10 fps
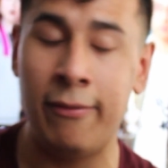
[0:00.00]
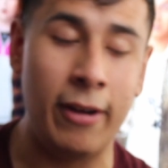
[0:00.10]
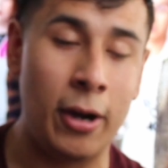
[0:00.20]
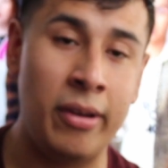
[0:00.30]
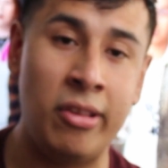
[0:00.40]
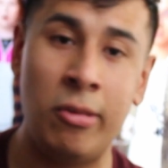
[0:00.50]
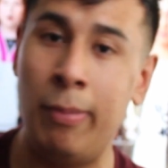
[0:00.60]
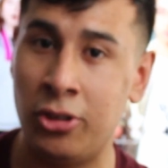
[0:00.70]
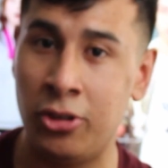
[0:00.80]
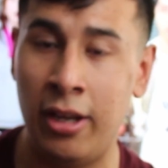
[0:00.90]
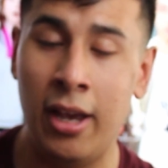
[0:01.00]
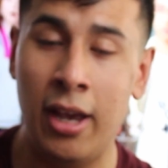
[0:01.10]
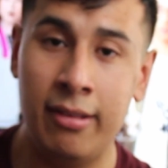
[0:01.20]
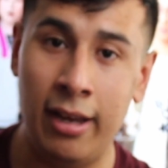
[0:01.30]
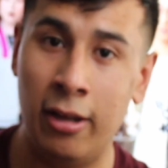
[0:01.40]
very specially
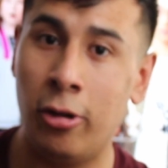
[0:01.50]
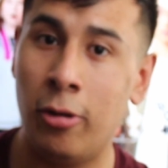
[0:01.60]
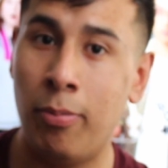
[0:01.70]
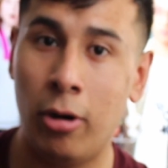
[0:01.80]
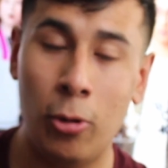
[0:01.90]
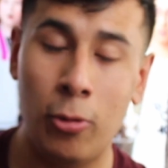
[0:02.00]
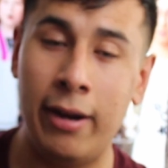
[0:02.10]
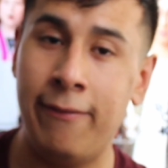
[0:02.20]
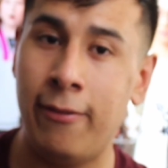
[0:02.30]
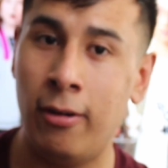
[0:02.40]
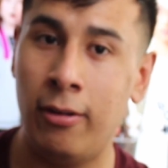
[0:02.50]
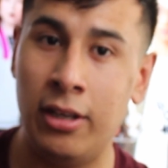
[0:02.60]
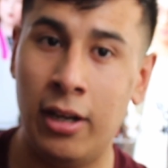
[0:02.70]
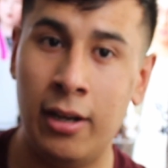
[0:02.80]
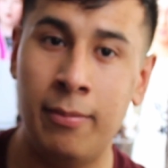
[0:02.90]
tailored program for
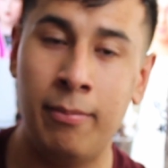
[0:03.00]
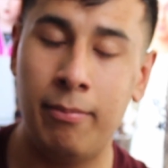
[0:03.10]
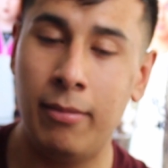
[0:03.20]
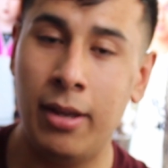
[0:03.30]
young,